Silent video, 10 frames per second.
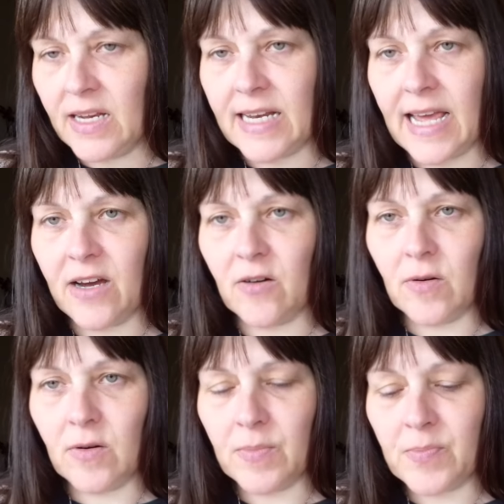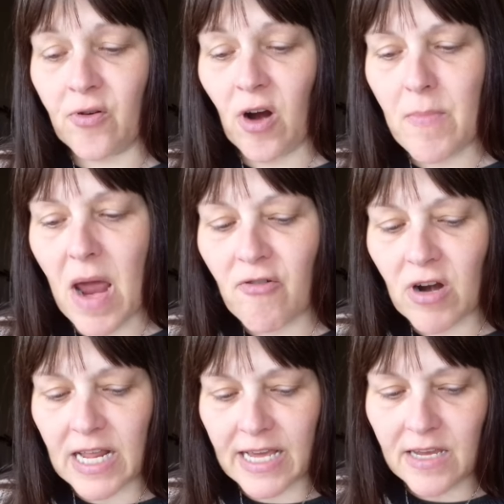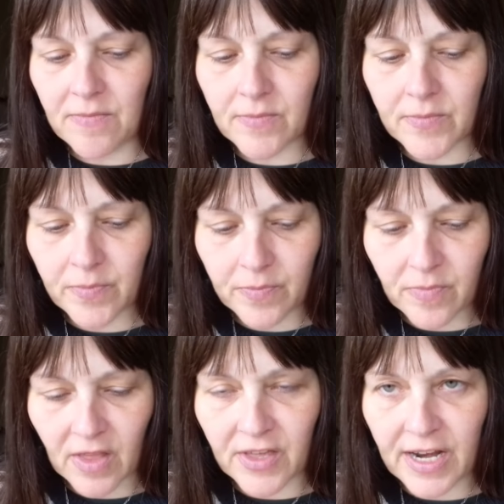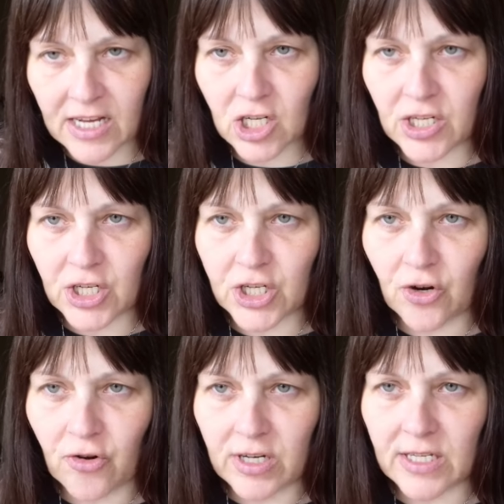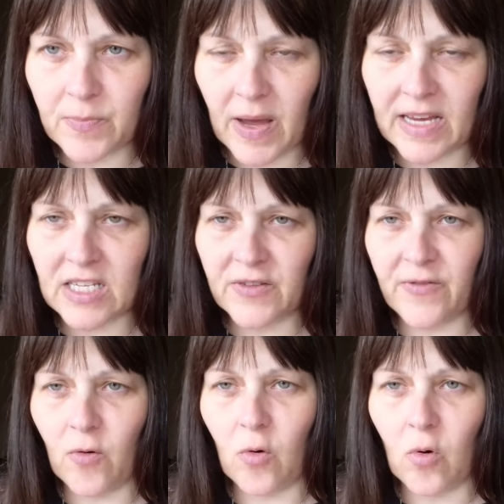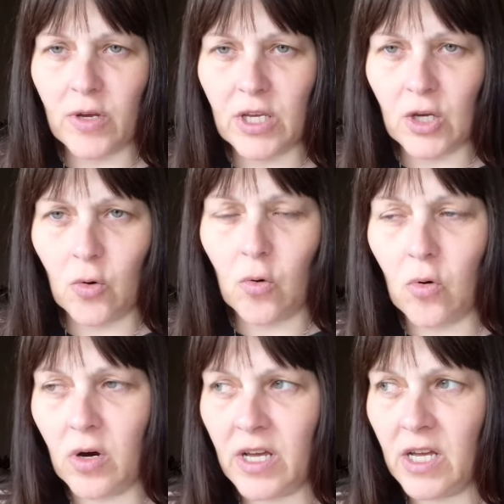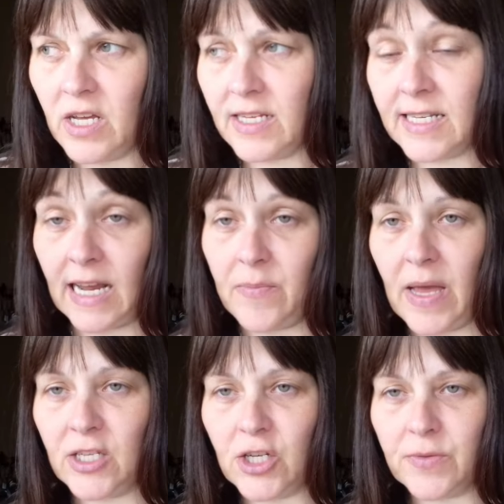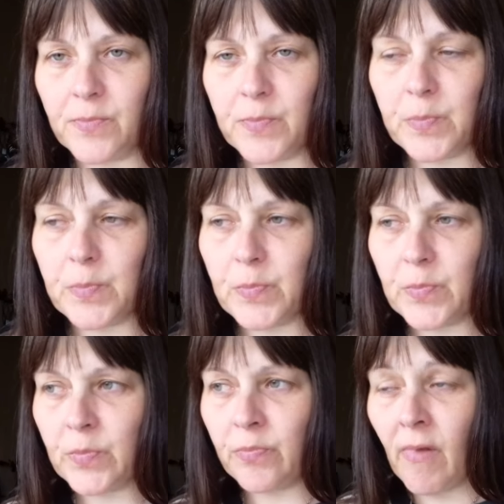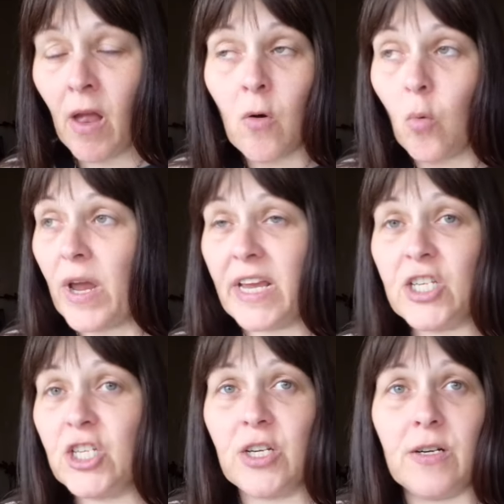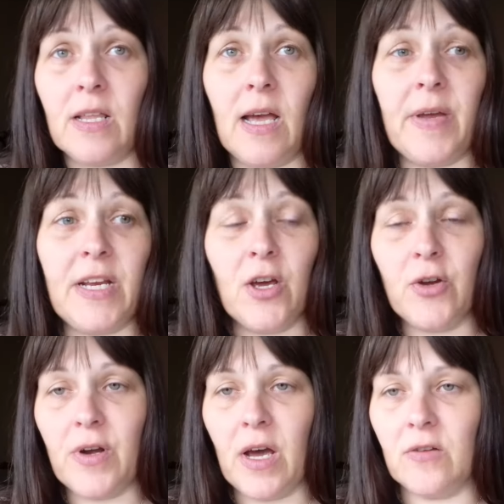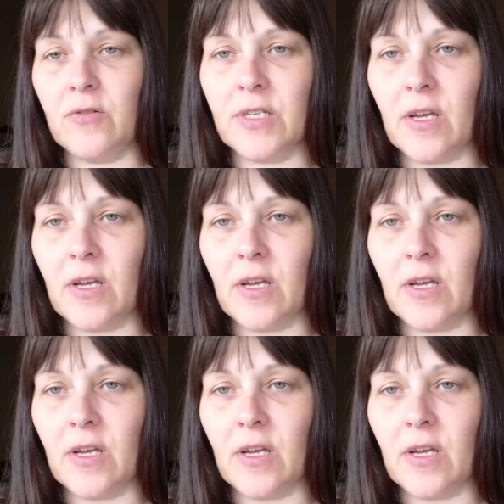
Now, primarily, the national insurance pays for your state pension, which, I mean, who knows?